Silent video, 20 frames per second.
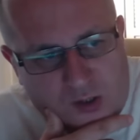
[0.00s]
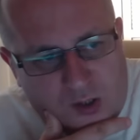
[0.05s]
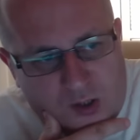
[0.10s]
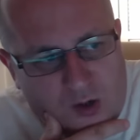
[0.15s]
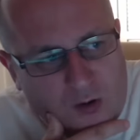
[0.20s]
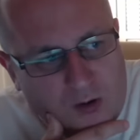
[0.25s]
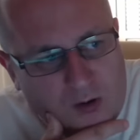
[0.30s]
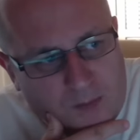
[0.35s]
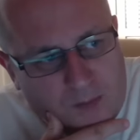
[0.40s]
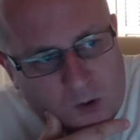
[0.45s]
you're
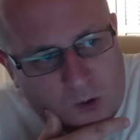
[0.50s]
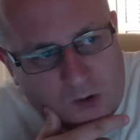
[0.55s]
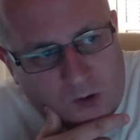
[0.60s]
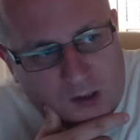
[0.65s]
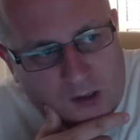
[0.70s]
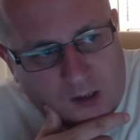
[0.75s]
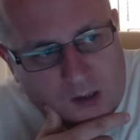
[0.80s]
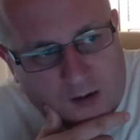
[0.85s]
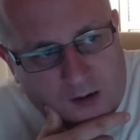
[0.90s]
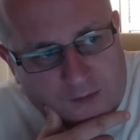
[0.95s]
not
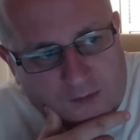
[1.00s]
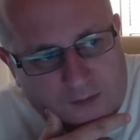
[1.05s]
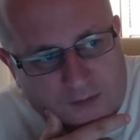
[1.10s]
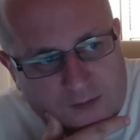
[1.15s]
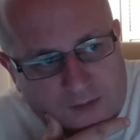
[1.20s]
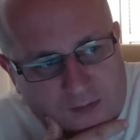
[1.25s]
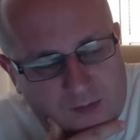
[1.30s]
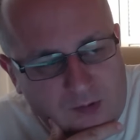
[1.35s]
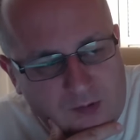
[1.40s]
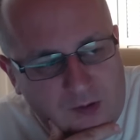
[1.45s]
important
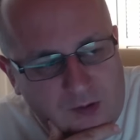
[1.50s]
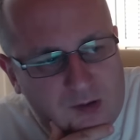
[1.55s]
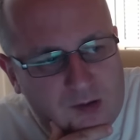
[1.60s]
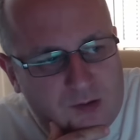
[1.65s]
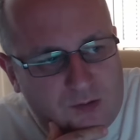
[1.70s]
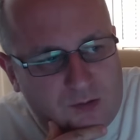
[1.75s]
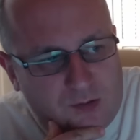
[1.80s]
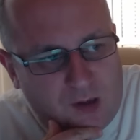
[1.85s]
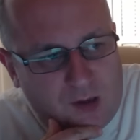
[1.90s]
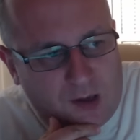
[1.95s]
enough.
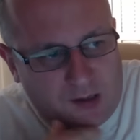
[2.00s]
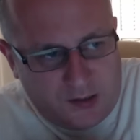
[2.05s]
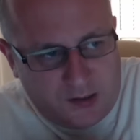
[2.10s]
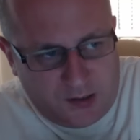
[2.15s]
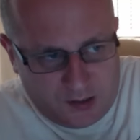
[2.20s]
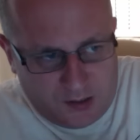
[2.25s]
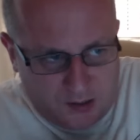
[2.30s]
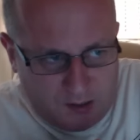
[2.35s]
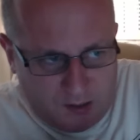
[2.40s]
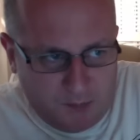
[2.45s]
And
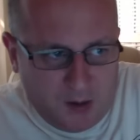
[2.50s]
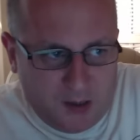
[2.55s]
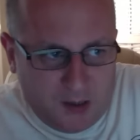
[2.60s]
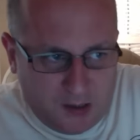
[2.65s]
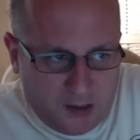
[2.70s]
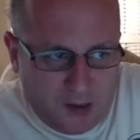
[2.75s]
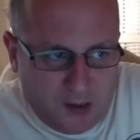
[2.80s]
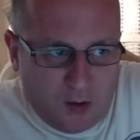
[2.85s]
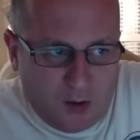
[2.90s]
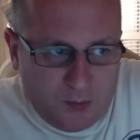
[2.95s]
this is the bit
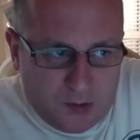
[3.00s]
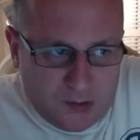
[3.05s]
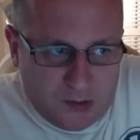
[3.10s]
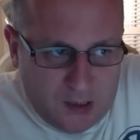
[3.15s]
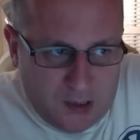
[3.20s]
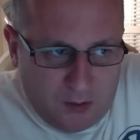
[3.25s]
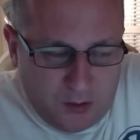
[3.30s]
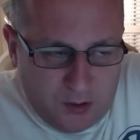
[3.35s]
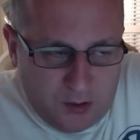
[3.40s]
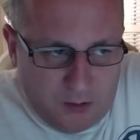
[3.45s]
they don't
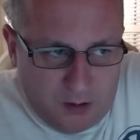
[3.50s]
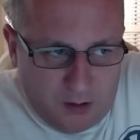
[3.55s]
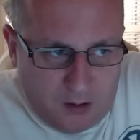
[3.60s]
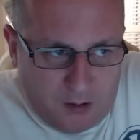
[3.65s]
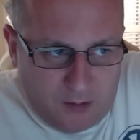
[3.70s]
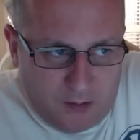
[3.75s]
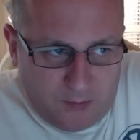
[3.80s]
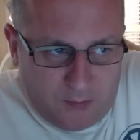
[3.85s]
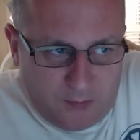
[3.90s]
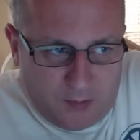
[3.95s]
tell you a
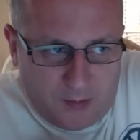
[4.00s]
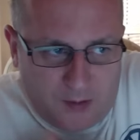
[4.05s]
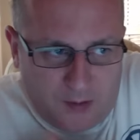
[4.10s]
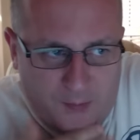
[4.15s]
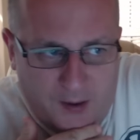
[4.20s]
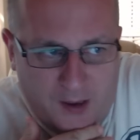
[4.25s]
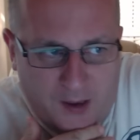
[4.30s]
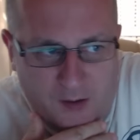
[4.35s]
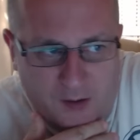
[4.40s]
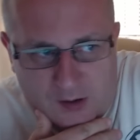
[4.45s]
lot
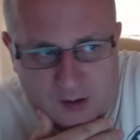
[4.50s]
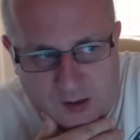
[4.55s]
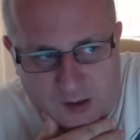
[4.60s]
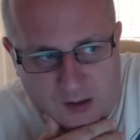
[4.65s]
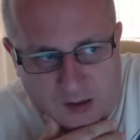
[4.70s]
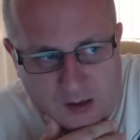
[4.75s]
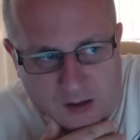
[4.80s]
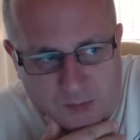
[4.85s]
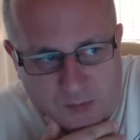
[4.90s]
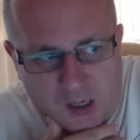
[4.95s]
about
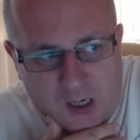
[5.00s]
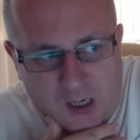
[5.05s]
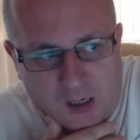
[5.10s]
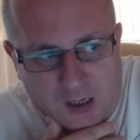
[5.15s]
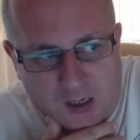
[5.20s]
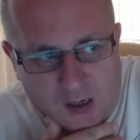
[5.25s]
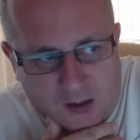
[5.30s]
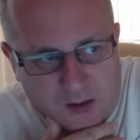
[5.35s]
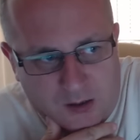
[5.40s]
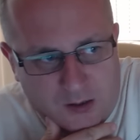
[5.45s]
in the
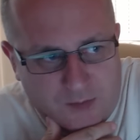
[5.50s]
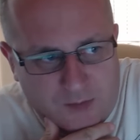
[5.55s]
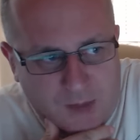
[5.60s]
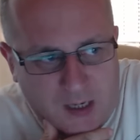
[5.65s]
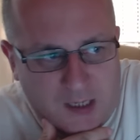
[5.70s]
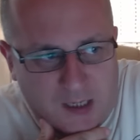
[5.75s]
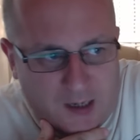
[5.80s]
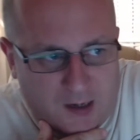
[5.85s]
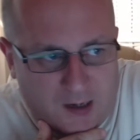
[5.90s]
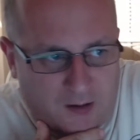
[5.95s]
media, because
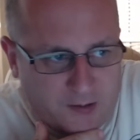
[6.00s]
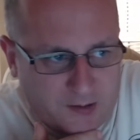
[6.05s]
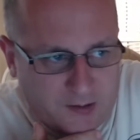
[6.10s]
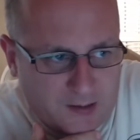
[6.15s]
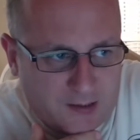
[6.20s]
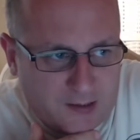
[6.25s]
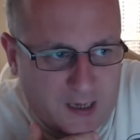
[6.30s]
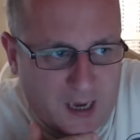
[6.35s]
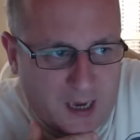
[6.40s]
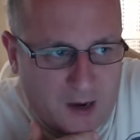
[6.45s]
media likes
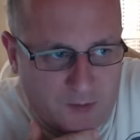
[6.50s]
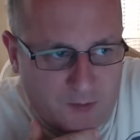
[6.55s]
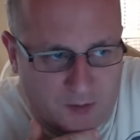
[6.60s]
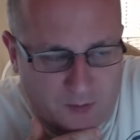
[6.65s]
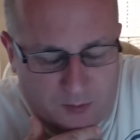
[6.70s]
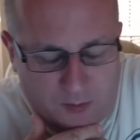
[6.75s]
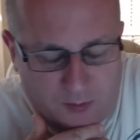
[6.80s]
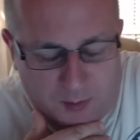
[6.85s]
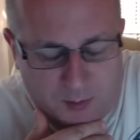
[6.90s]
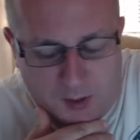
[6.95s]
to scare
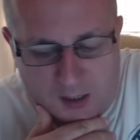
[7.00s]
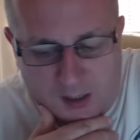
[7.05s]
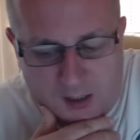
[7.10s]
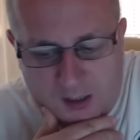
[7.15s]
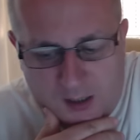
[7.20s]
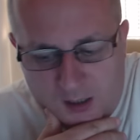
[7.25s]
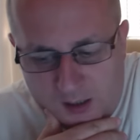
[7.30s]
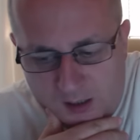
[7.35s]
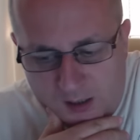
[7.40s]
everybody.